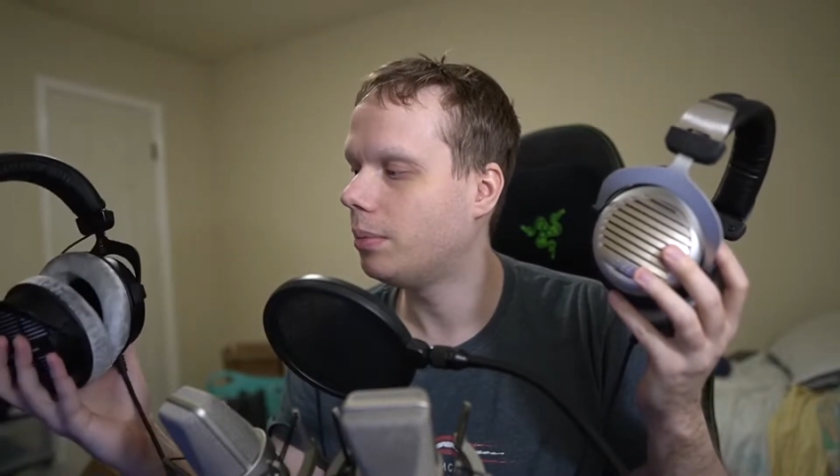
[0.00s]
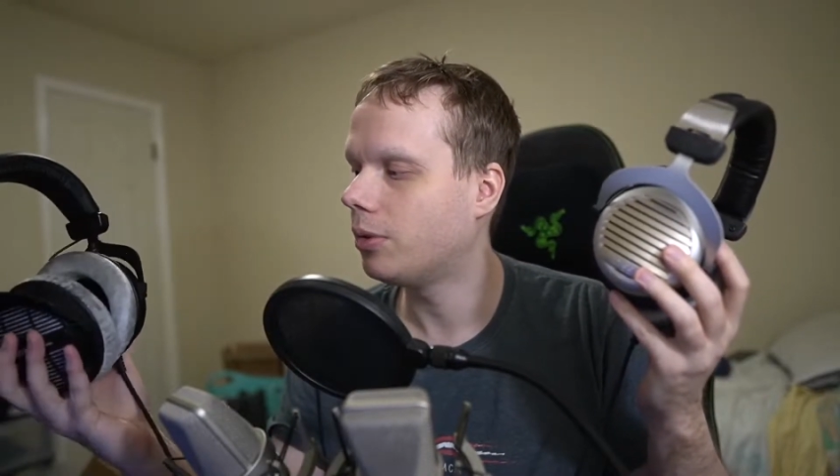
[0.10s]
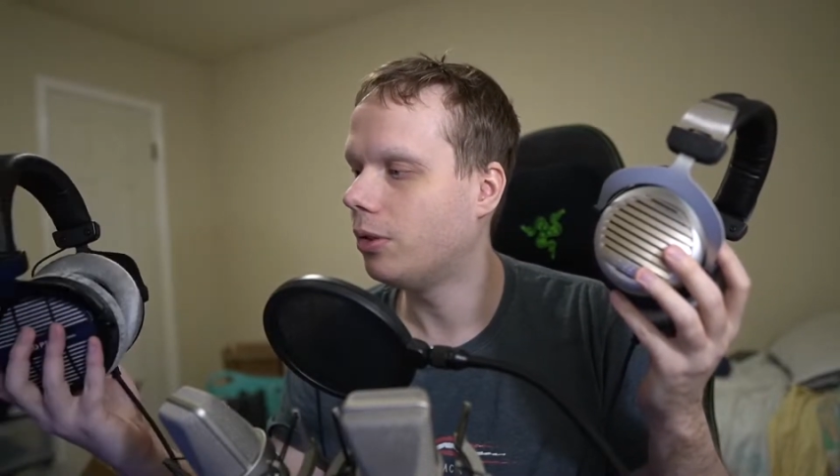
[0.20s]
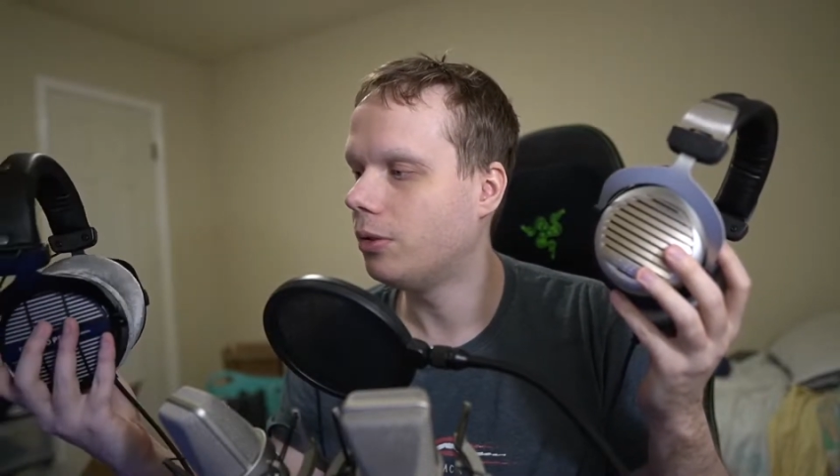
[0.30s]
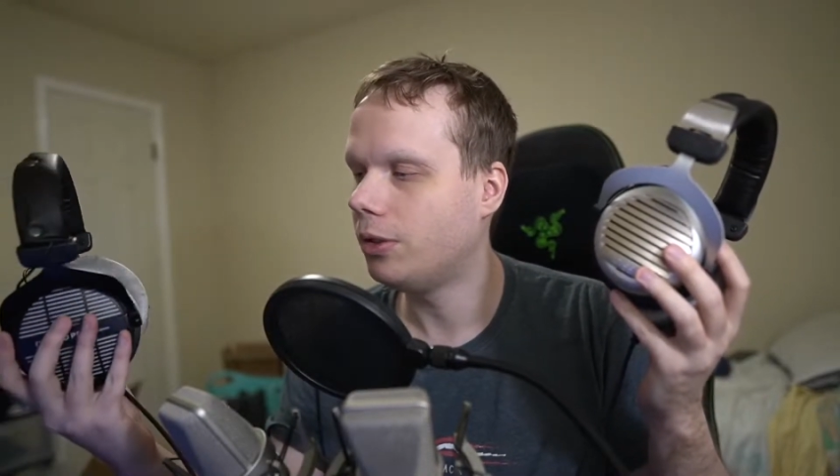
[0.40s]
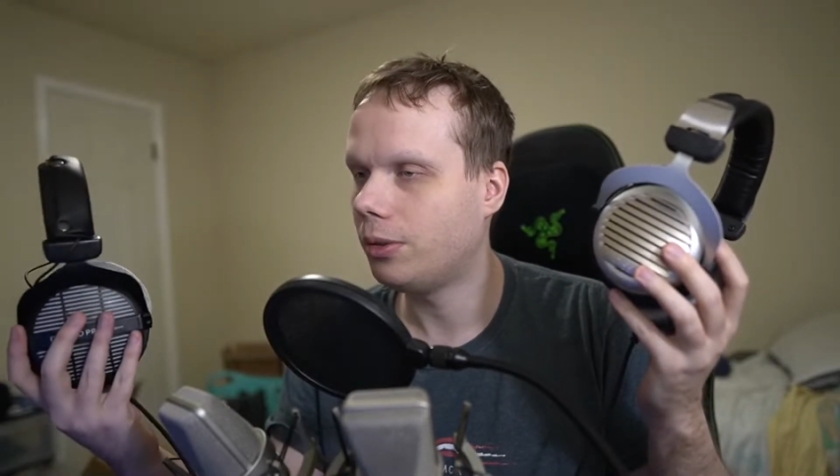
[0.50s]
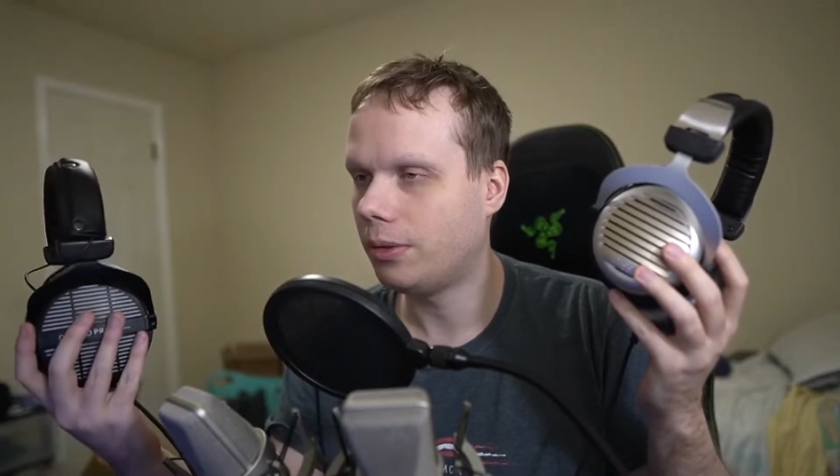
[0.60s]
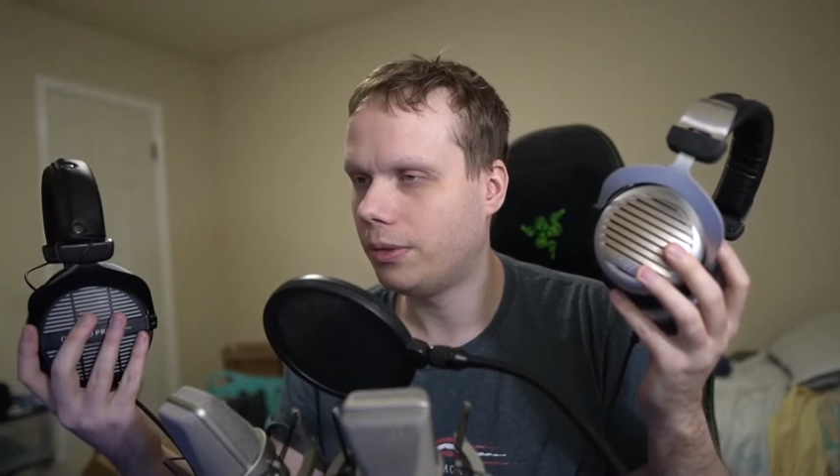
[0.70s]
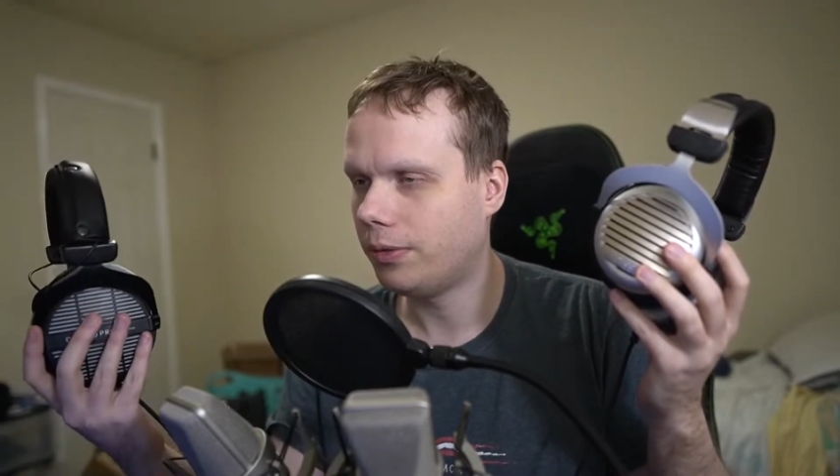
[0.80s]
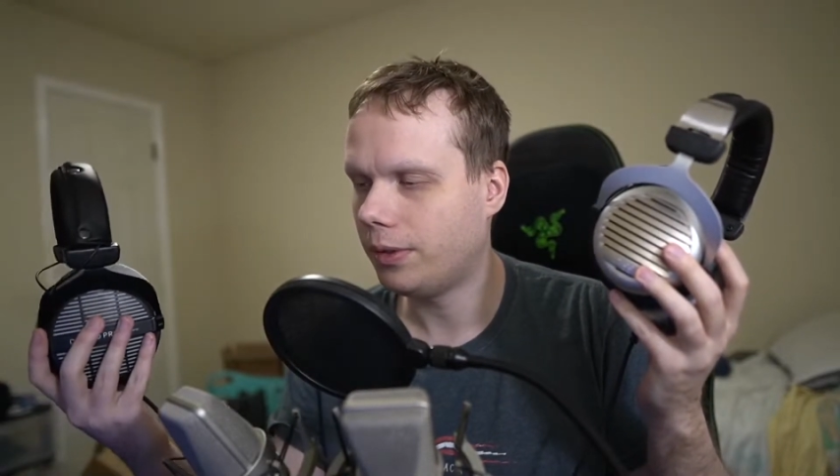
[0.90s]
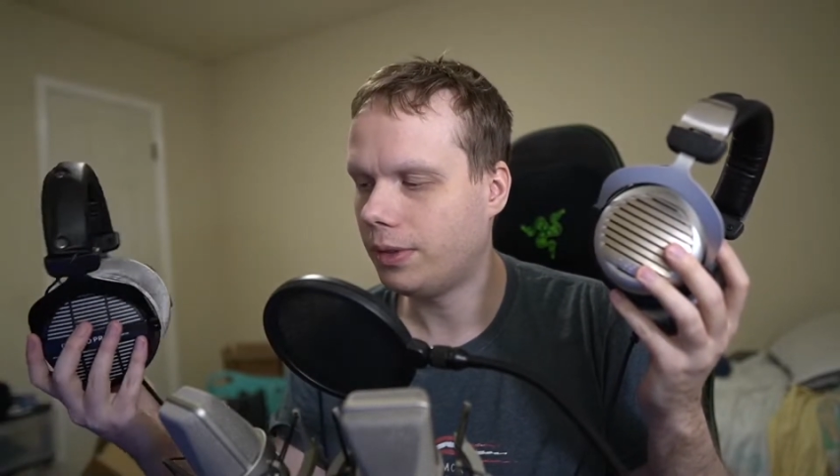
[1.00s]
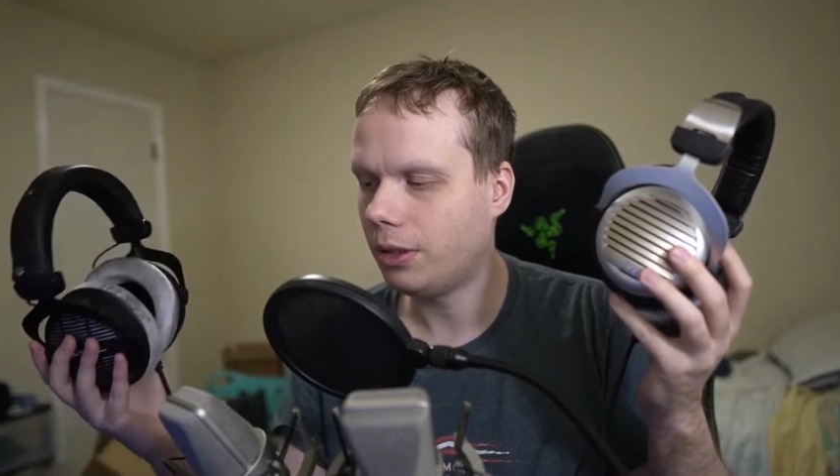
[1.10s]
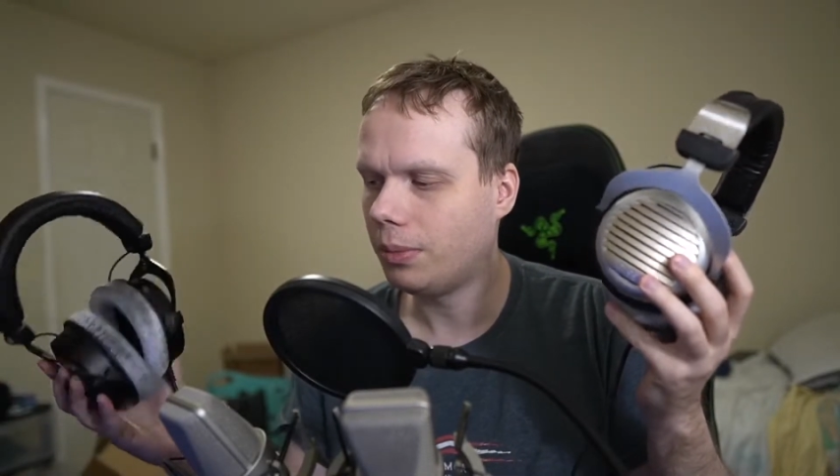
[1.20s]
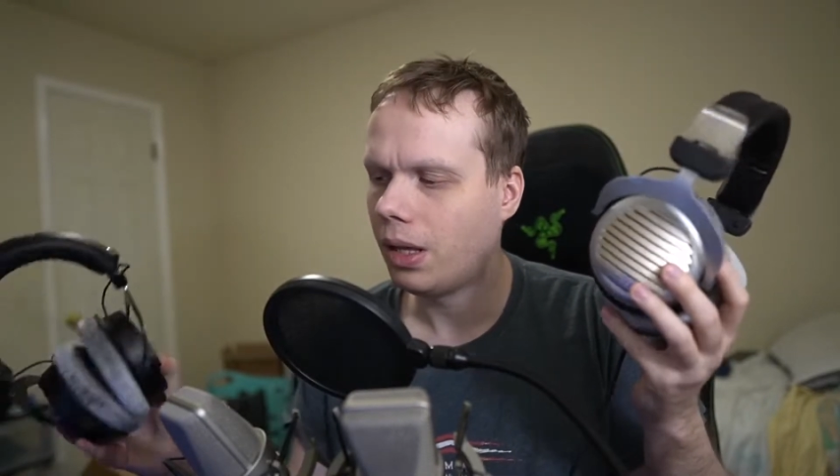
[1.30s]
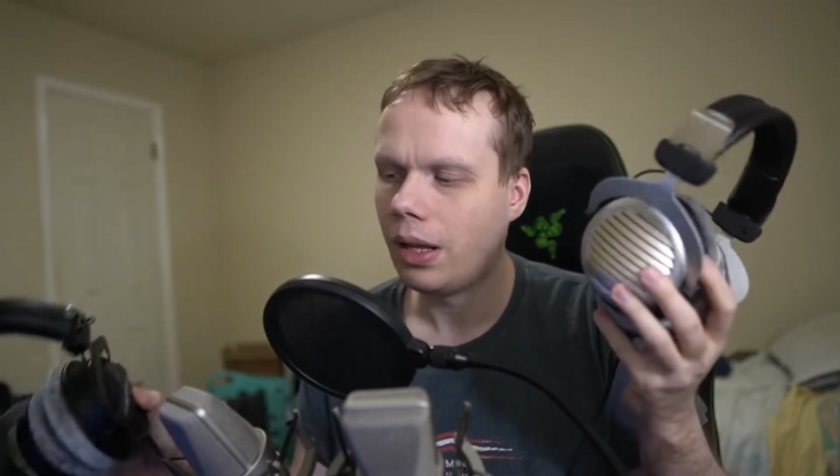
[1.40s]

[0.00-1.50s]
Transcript: Pro 250 ohm.